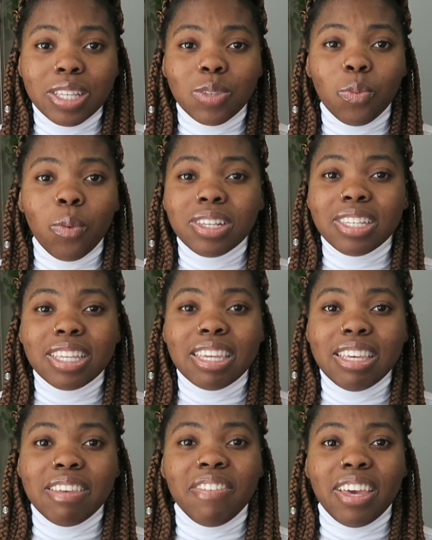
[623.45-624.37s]
This wasn't
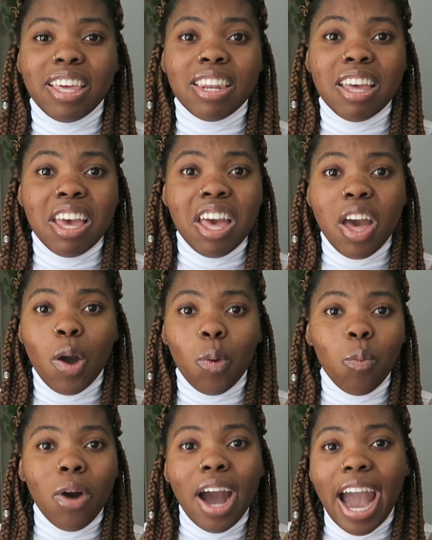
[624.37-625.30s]
even
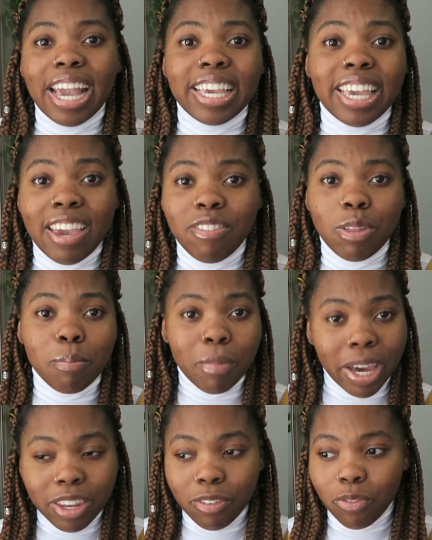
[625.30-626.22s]
what I gave the
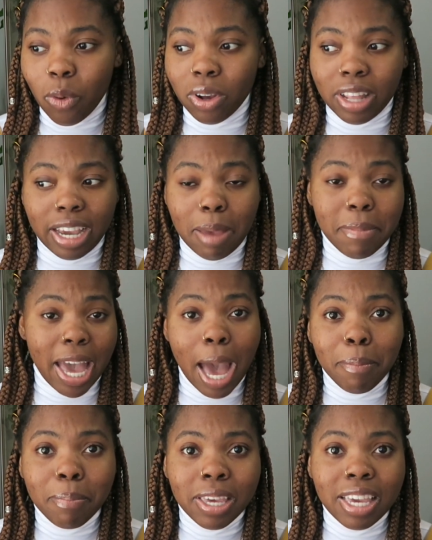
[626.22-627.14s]
money for. Like I'm
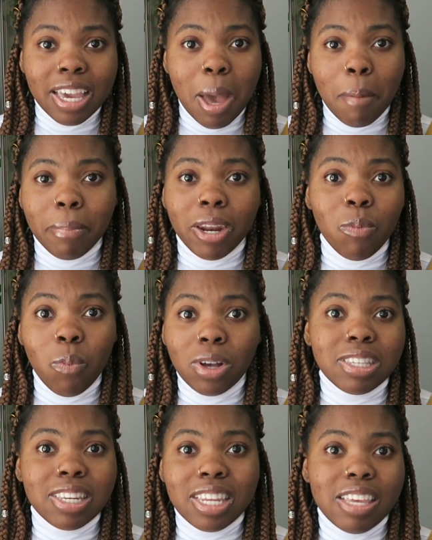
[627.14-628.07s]
happy, but it
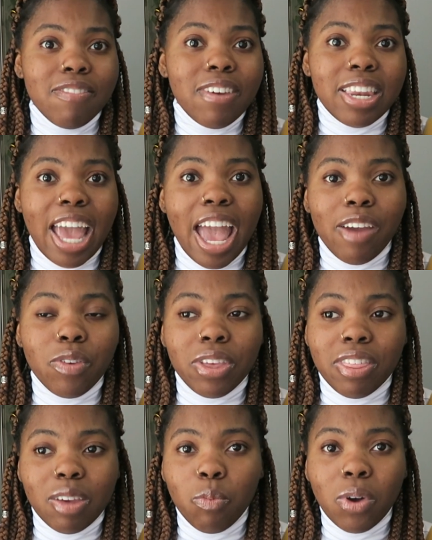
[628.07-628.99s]
wasn't
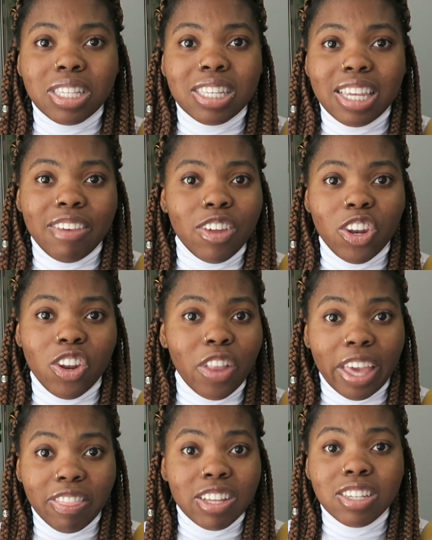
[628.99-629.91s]
even
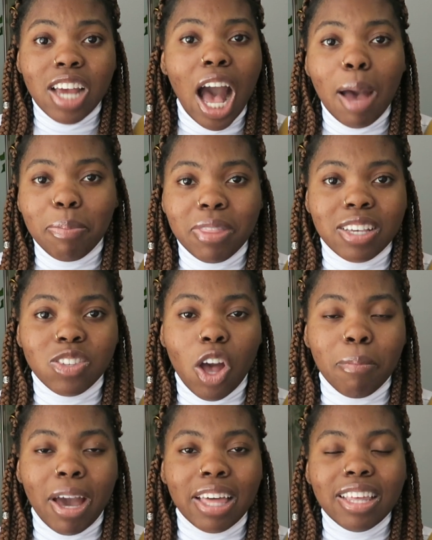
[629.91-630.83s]
like the top things
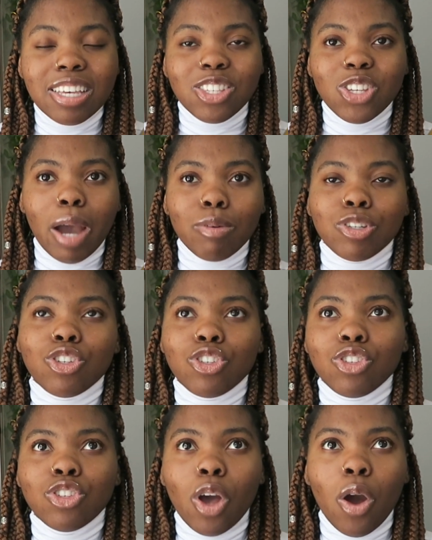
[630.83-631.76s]
on my list. I was
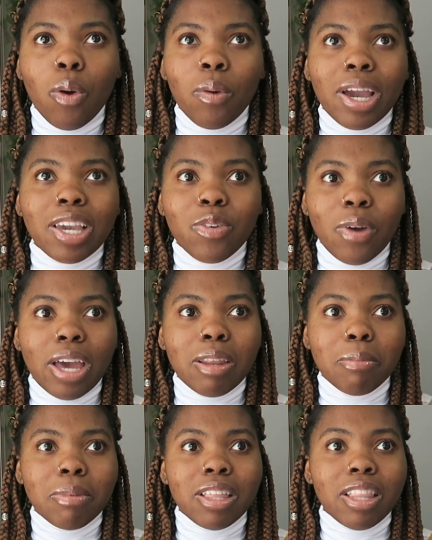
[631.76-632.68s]
just so
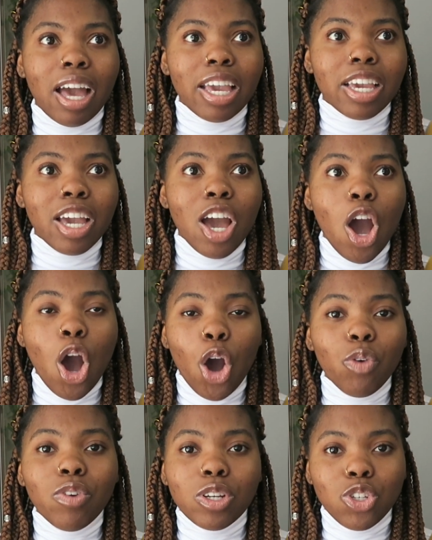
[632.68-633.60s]
incredibly like
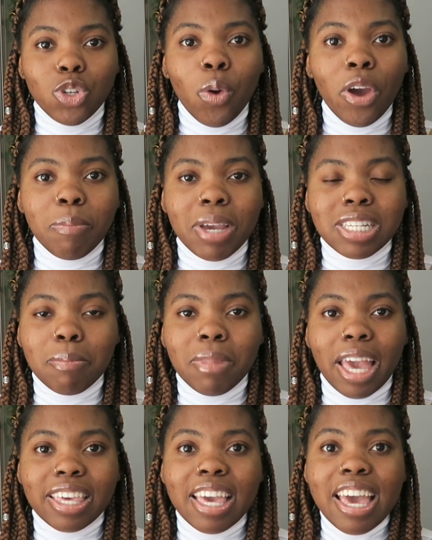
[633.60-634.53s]
overjoyed, because I'm
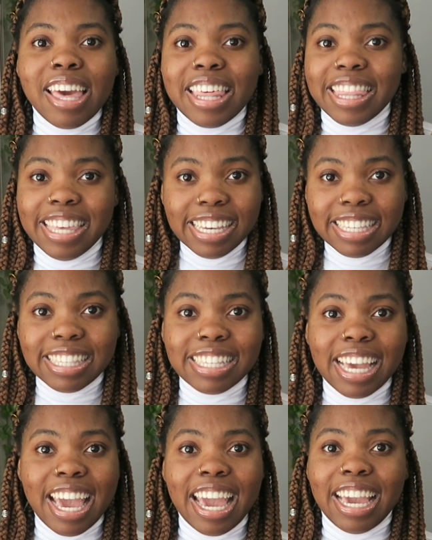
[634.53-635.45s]
like, this
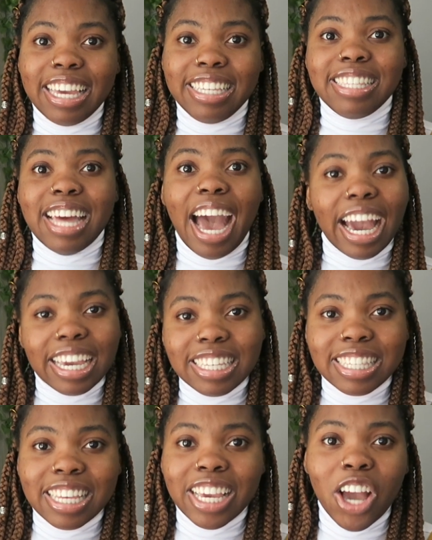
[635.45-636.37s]
is the
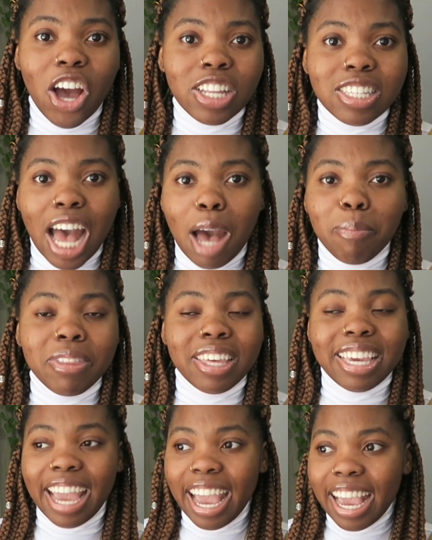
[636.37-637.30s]
icing on top of
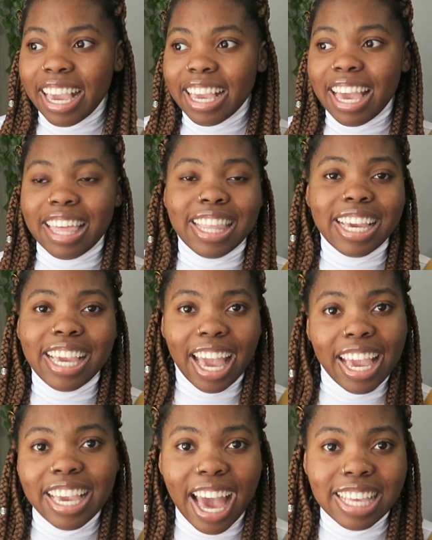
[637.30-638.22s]
the cake, and the
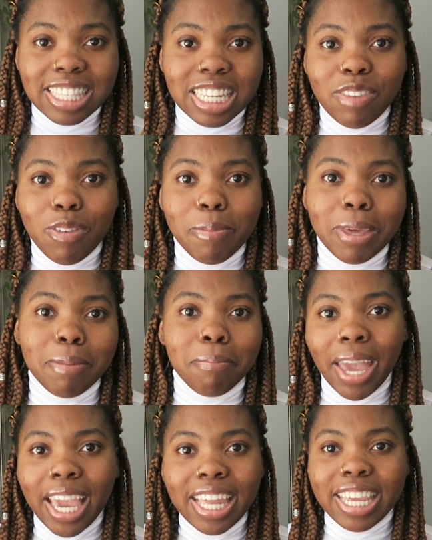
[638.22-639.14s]
cake hasn't even been
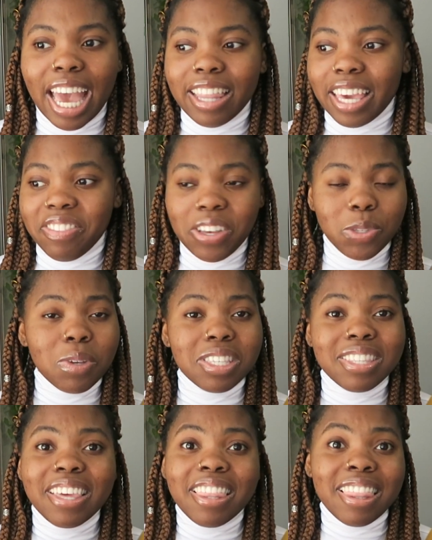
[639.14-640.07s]
made yet. Like this
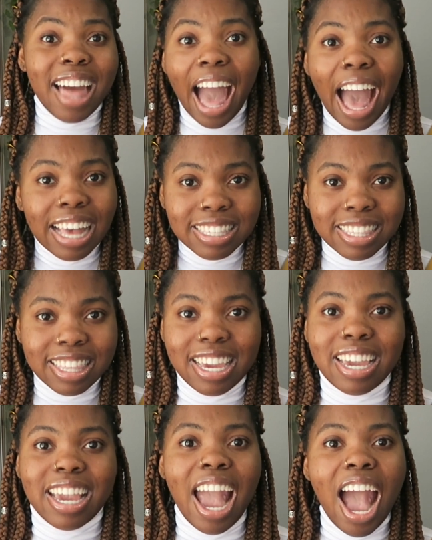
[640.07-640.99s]
was the last
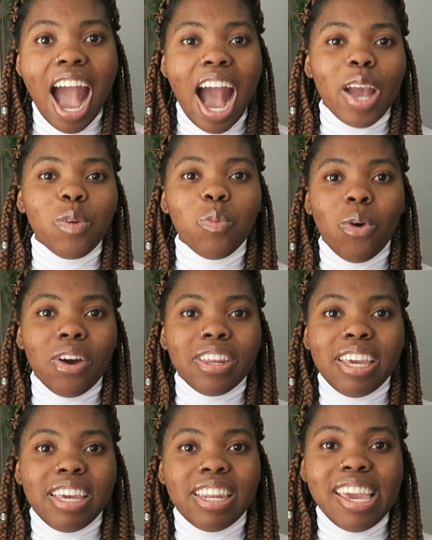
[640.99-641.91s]
thing I
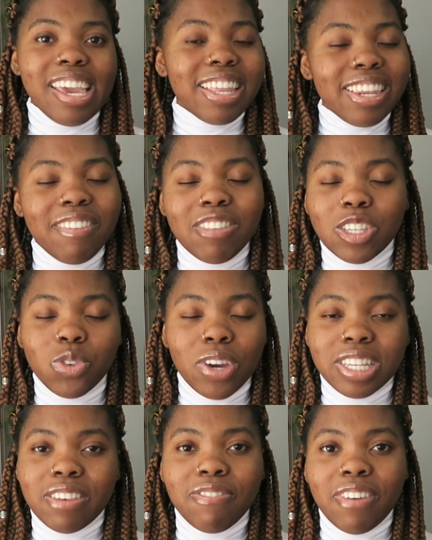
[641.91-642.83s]
wanted any of this
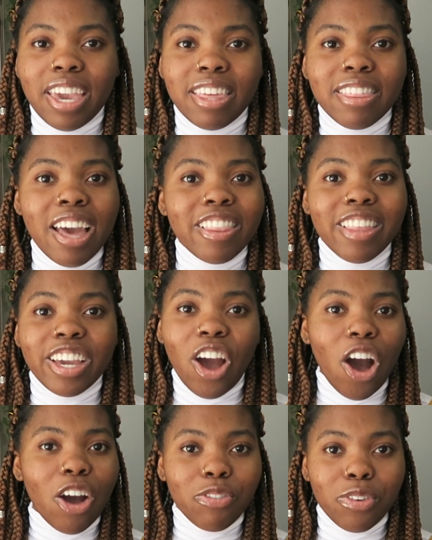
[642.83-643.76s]
crazy faith like
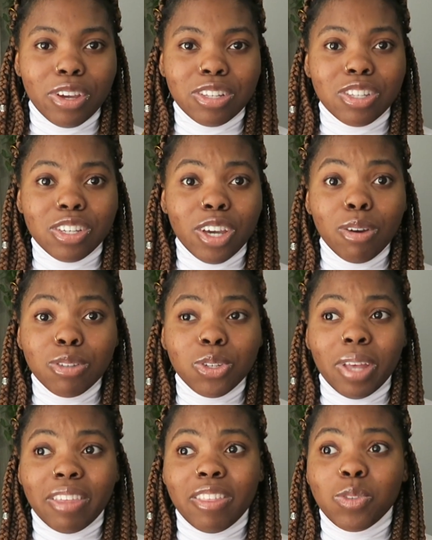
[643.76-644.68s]
offering to go
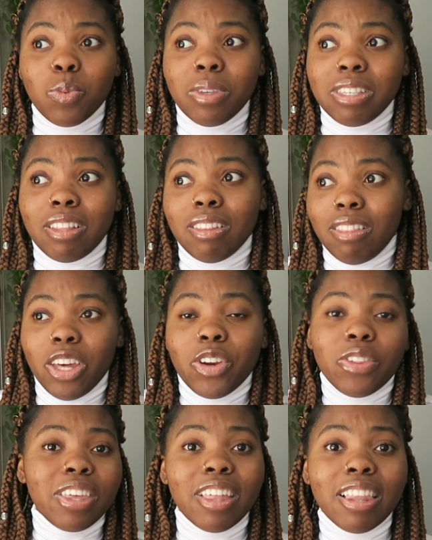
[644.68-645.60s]
to. Like this was
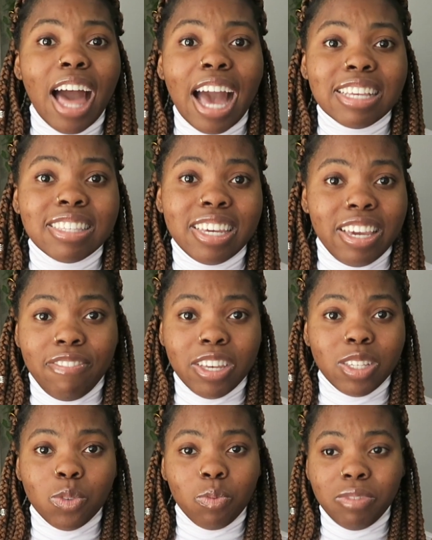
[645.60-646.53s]
literally the last thing. If
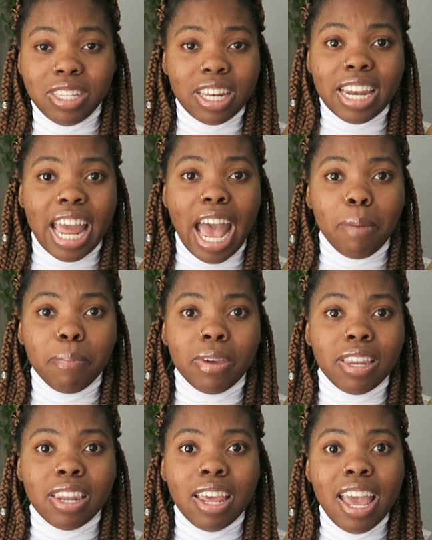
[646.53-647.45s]
this didn't
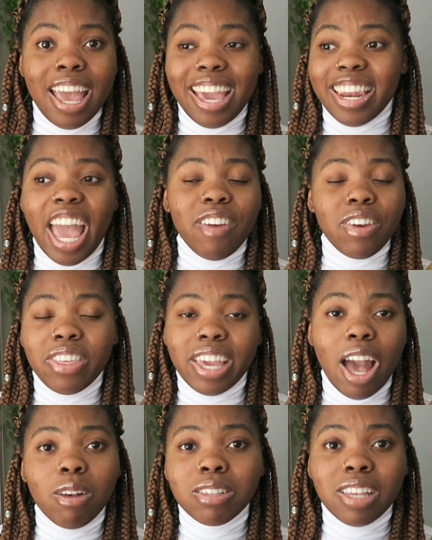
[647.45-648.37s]
happen and
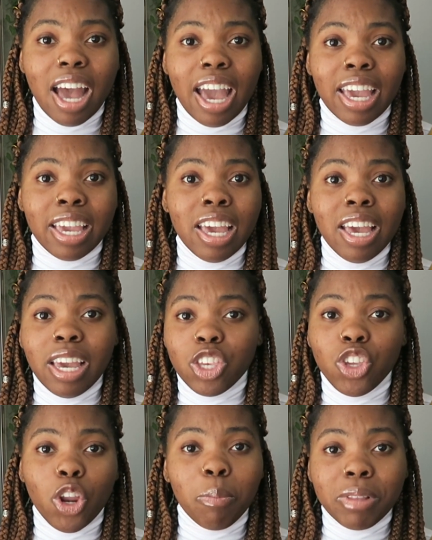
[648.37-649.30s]
everything else I,
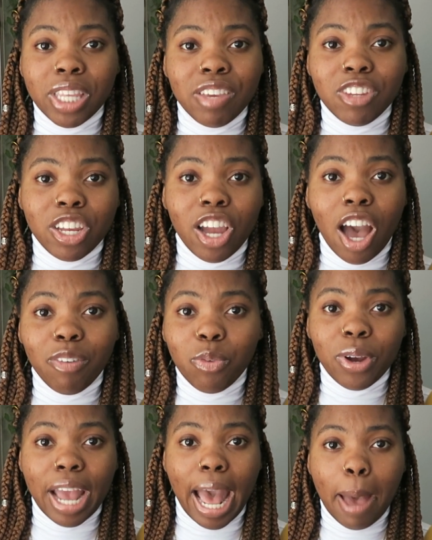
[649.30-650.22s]
you know, believed in God
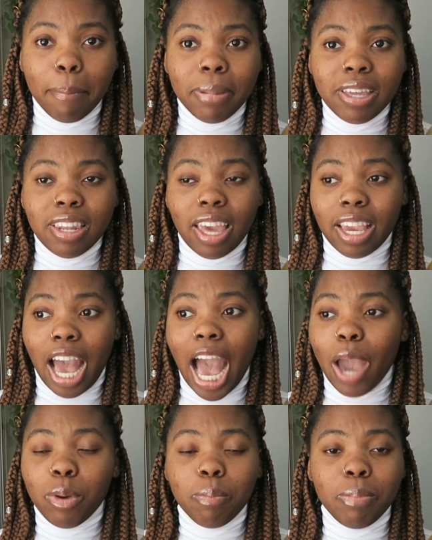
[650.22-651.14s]
for it happened, like
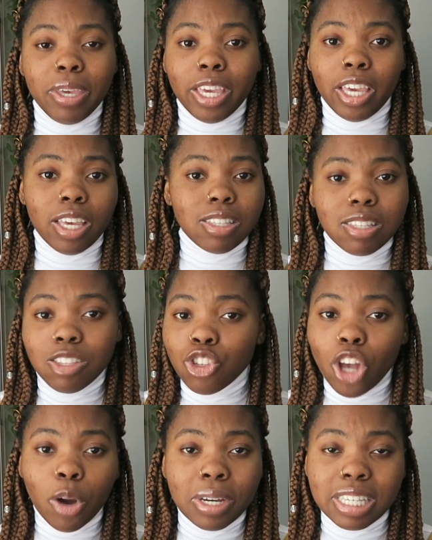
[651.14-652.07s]
I would be
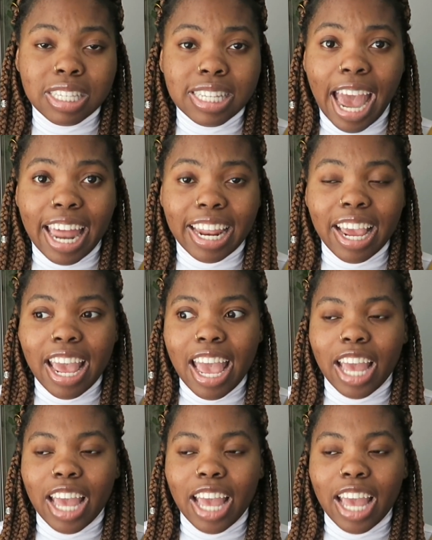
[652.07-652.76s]
so ecstatic.